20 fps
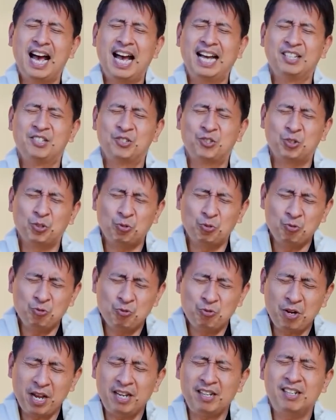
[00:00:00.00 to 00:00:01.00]
I
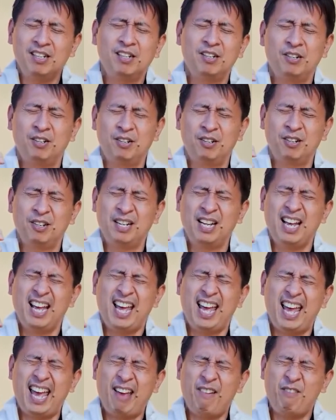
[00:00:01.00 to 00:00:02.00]
surrender
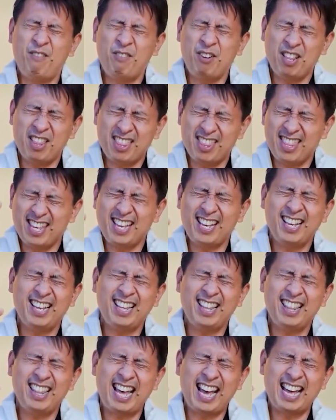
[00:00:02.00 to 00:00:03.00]

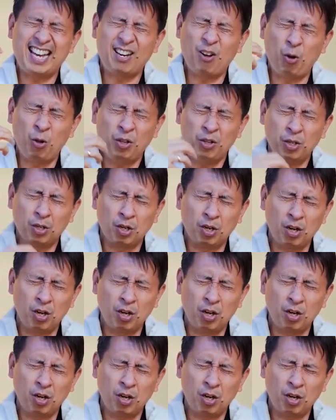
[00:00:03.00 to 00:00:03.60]
everything that all